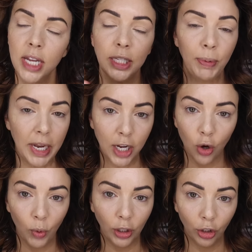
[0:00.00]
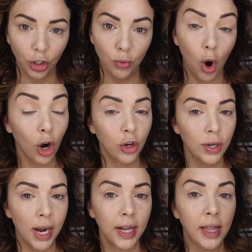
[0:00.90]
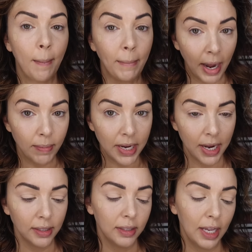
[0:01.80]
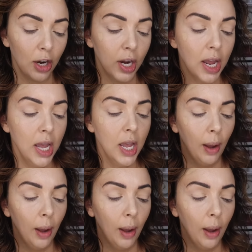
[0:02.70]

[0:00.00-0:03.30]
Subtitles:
Depending on what look you are creating, that might be necessary.